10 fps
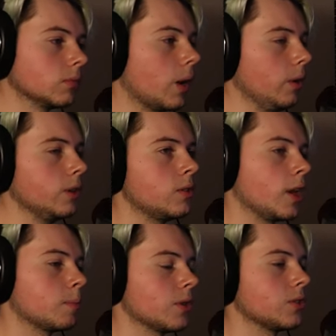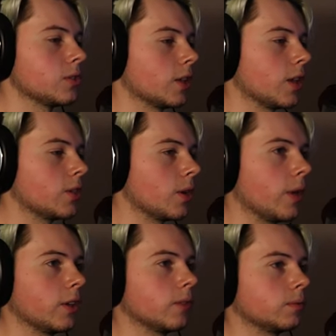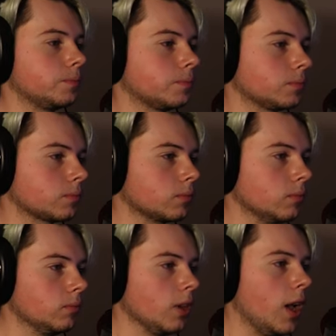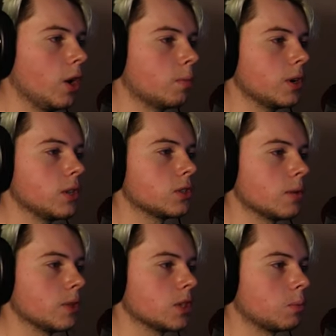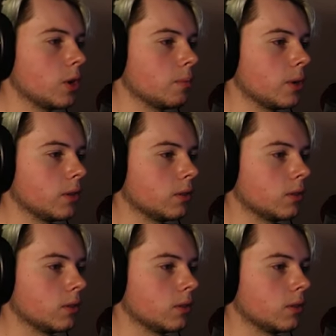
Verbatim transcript: I really do like puzzles like that though, like I don't know, I'm pretty used to them at this point, but